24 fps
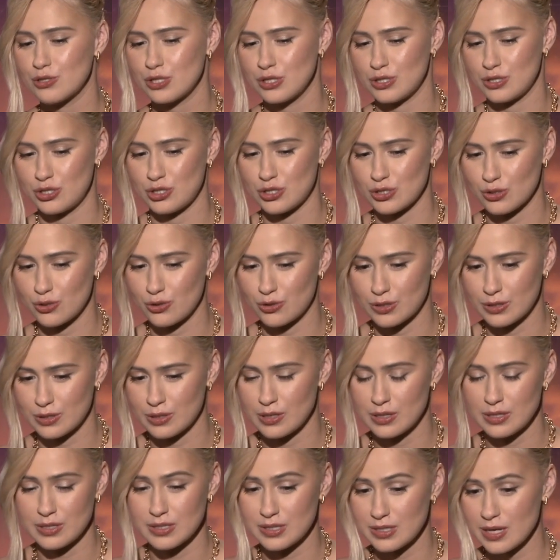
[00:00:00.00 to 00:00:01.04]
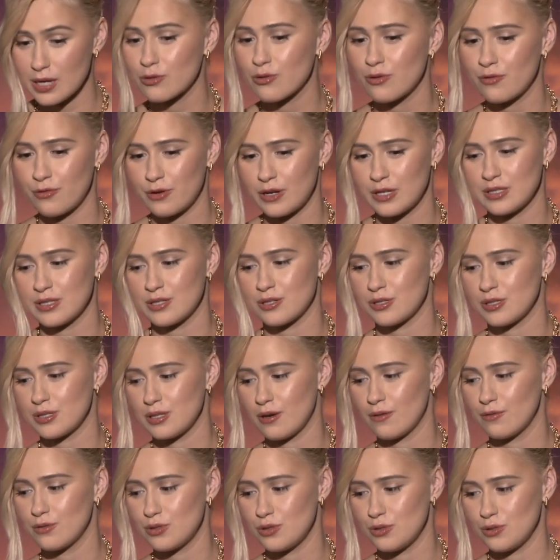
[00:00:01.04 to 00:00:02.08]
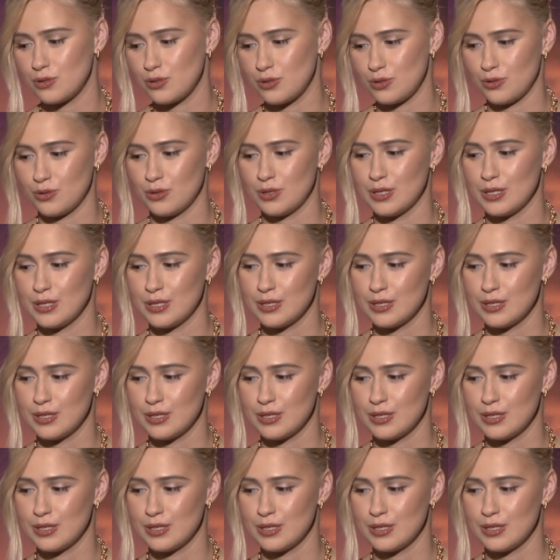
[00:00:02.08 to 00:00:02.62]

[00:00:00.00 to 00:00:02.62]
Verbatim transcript: She's just gonna sacrifice herself to do